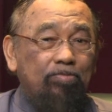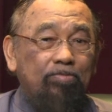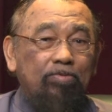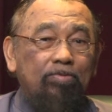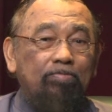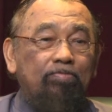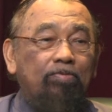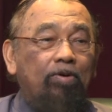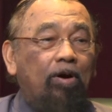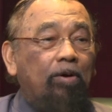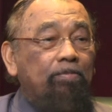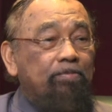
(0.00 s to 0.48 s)

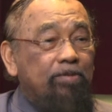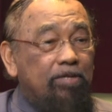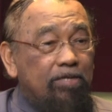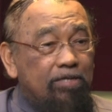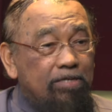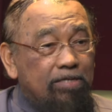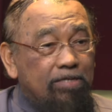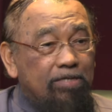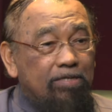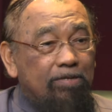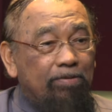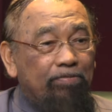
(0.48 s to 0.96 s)

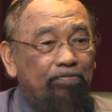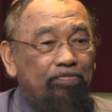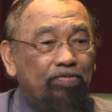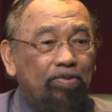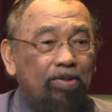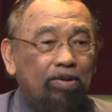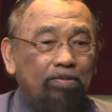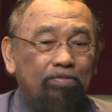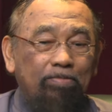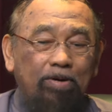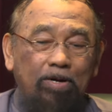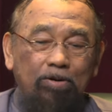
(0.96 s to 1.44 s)
properties,
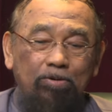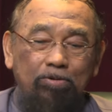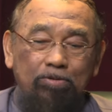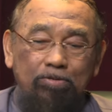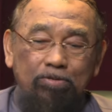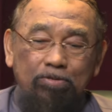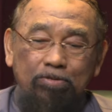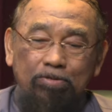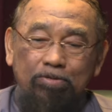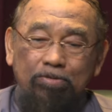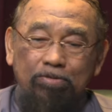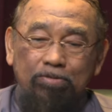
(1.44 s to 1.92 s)
but
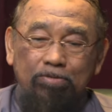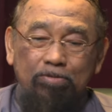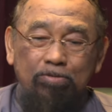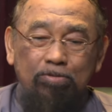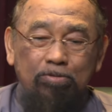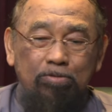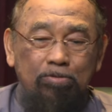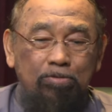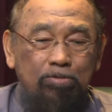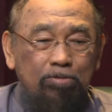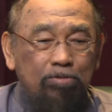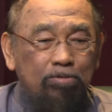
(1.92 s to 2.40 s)
also
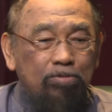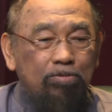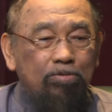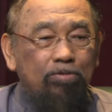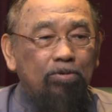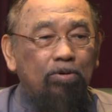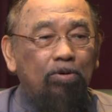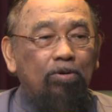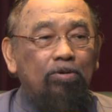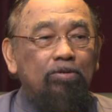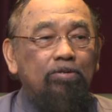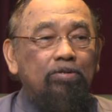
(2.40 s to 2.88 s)

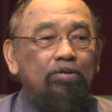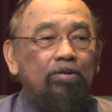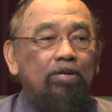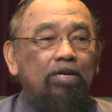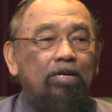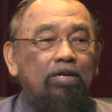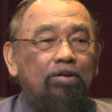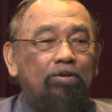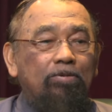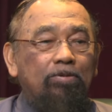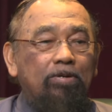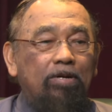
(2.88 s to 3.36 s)
to
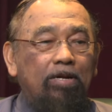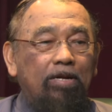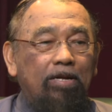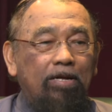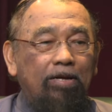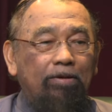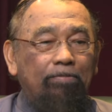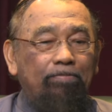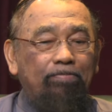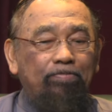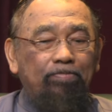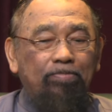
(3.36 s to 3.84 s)
include
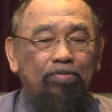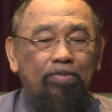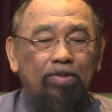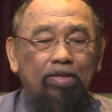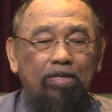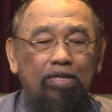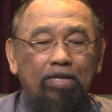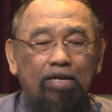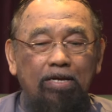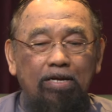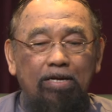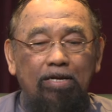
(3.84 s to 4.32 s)

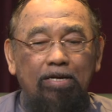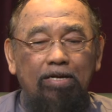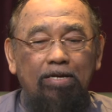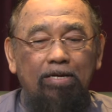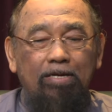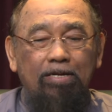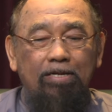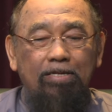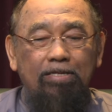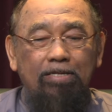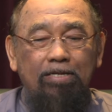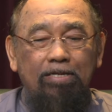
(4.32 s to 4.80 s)

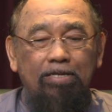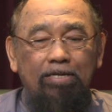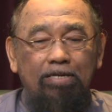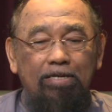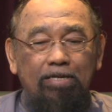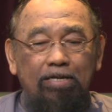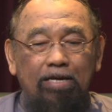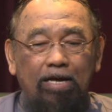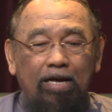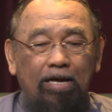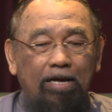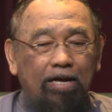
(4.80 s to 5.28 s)

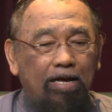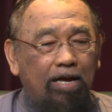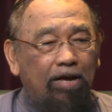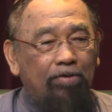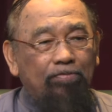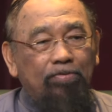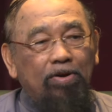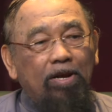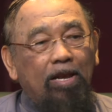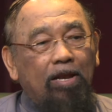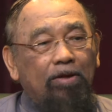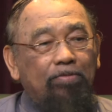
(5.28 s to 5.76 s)
the
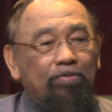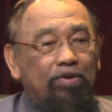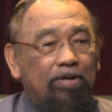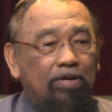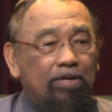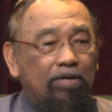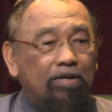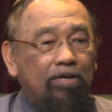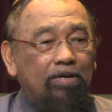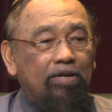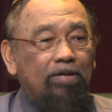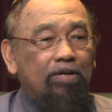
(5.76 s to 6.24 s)
every
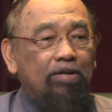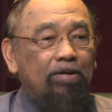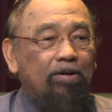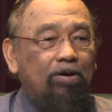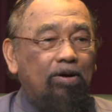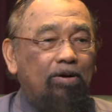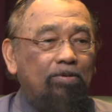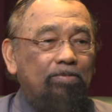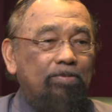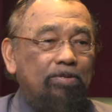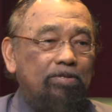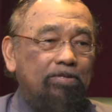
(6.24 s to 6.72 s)
level
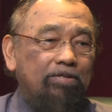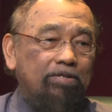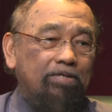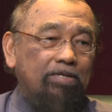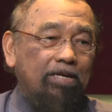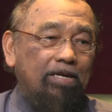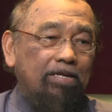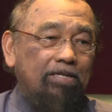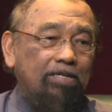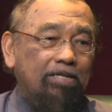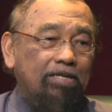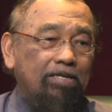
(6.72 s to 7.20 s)
of the
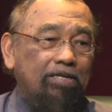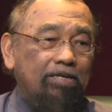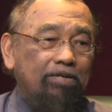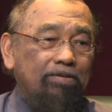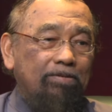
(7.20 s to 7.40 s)
society.